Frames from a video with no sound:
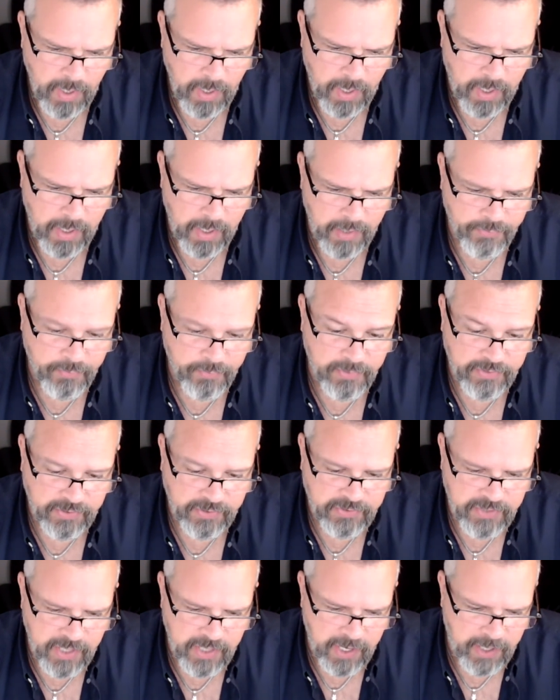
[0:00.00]
Uh,
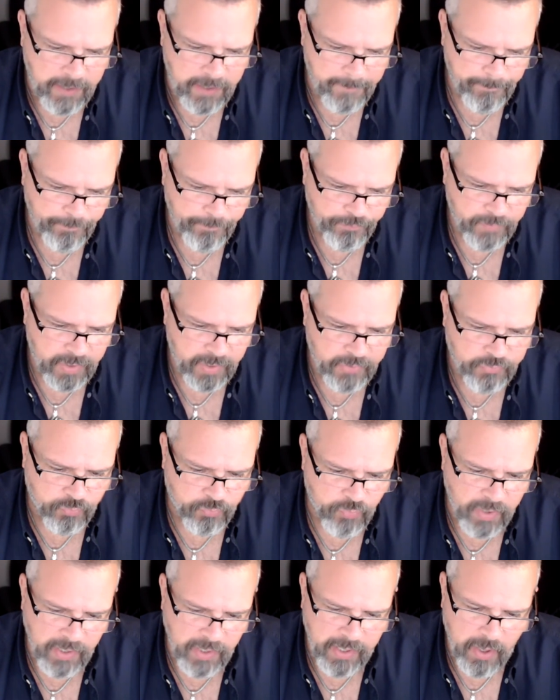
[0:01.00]
368, it's
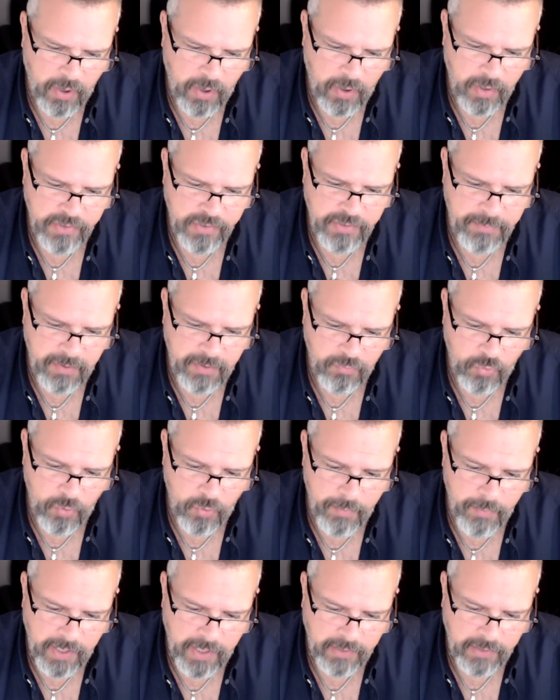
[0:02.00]
really hard to be
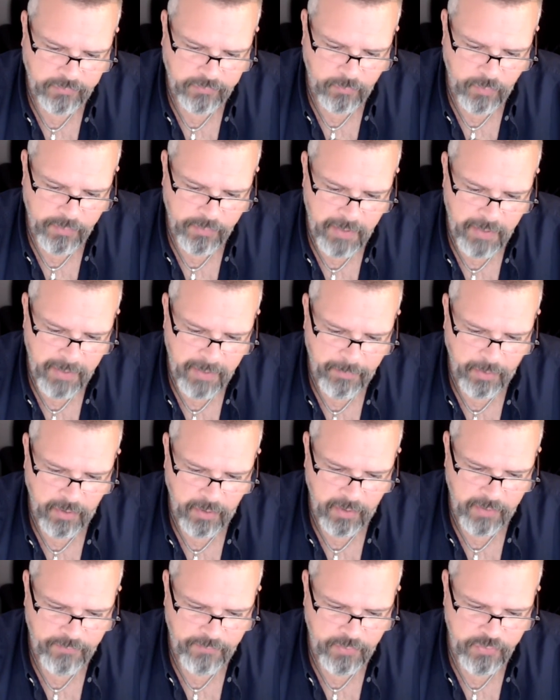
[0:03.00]
roommates with
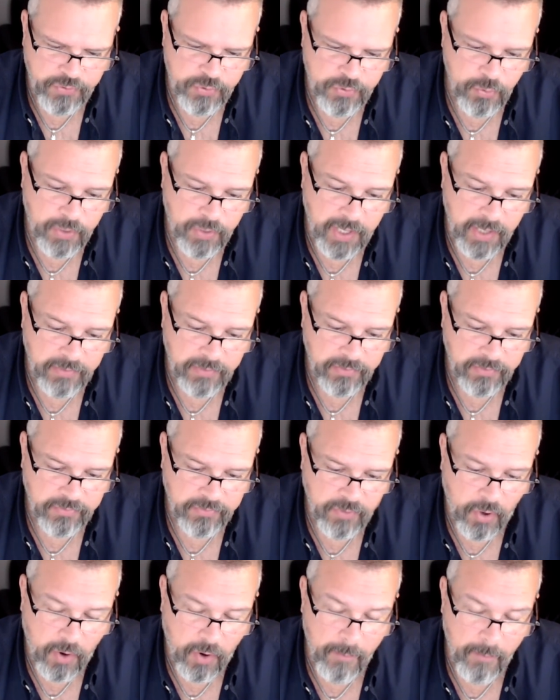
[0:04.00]
people if your suitcases
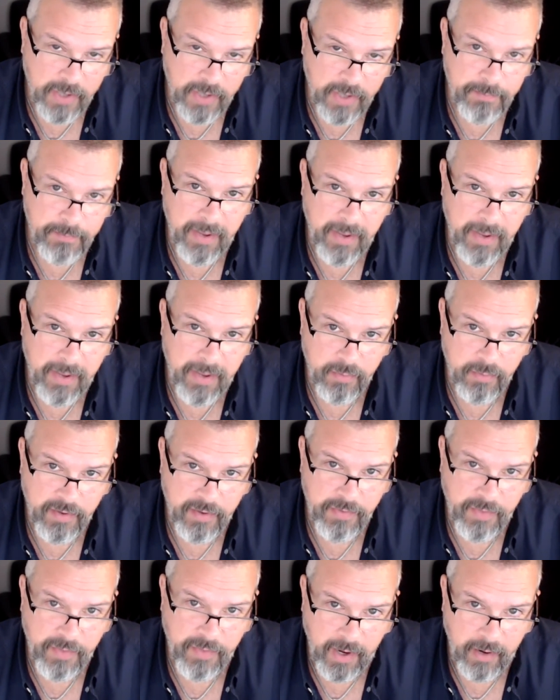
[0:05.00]
are much better
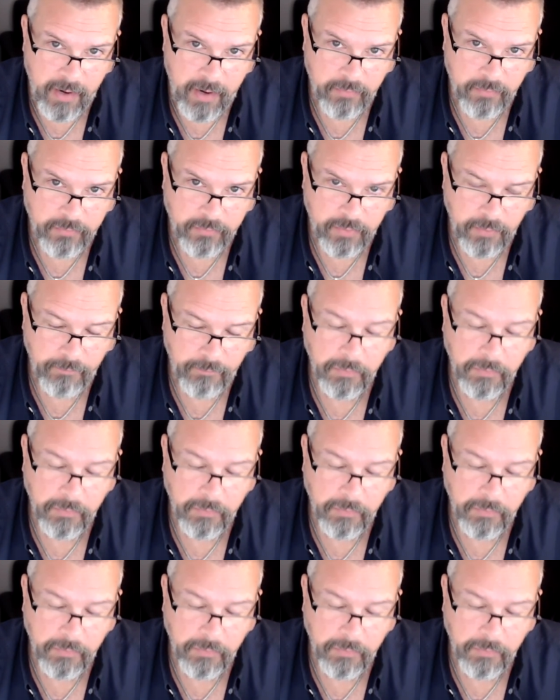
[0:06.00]
than theirs.